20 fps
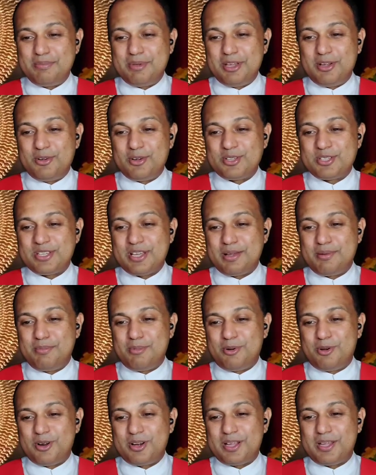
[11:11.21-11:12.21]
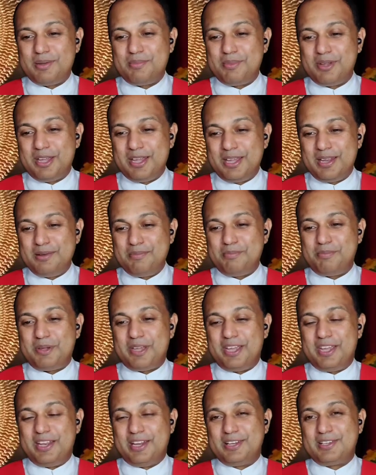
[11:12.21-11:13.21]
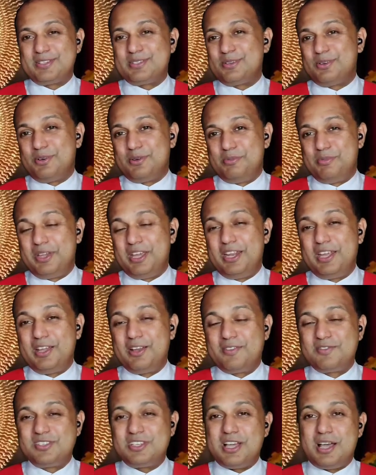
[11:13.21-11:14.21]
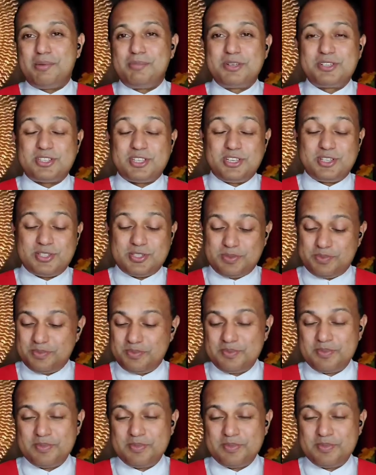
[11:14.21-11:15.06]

Because I bore him in pain. So meaning of Jabez is